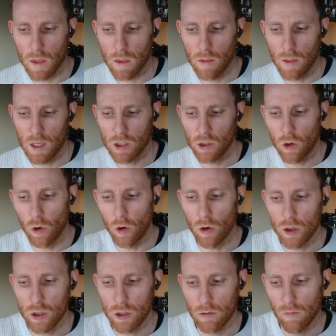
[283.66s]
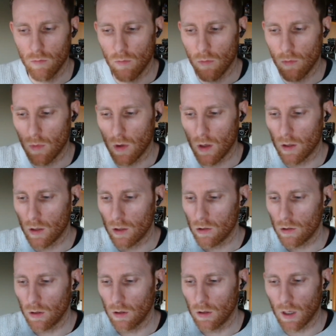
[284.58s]
this coach
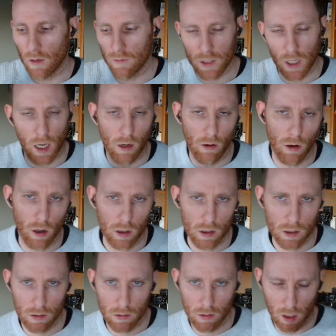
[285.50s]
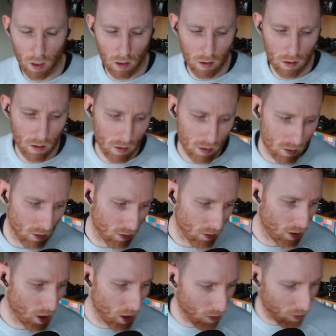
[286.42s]
loves high rocks, okay? So
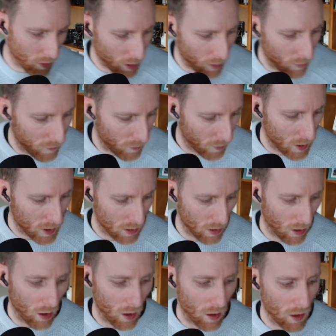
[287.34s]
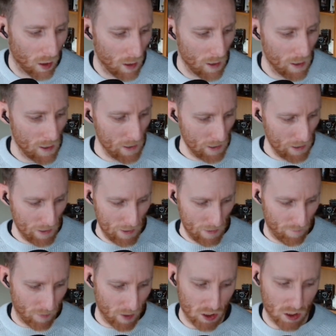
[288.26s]
we're going to focus on
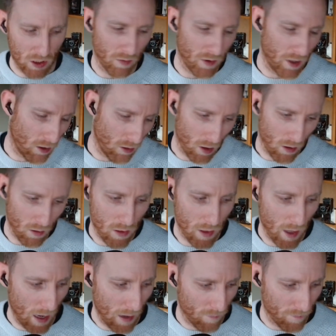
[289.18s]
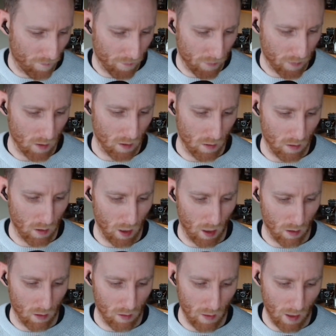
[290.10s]
something around
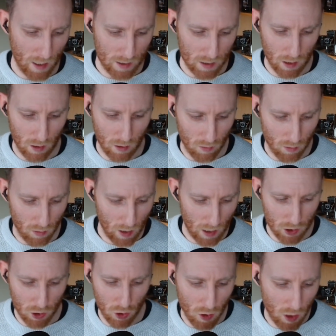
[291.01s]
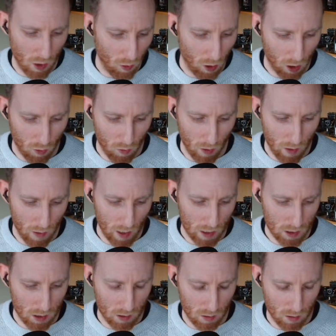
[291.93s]
that's who they work with,
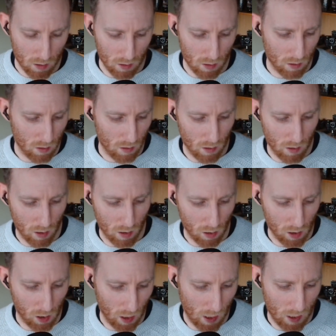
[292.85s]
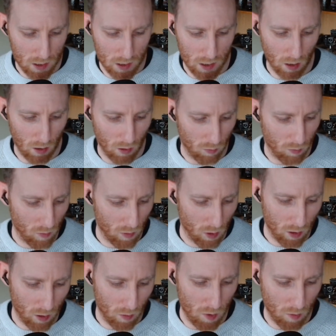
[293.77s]
that's their clientele,
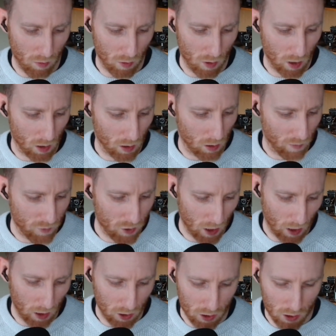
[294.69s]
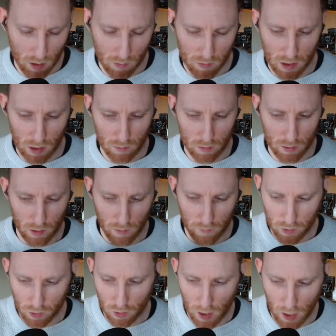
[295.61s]
other people that love challenging themselves, love
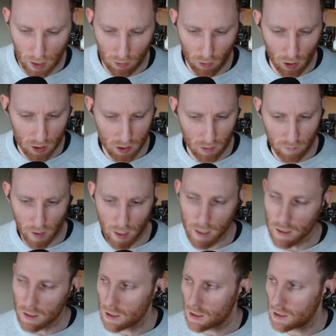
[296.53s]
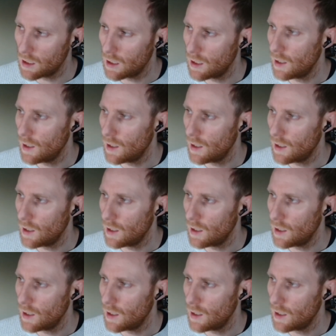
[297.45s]
doing high rocks events,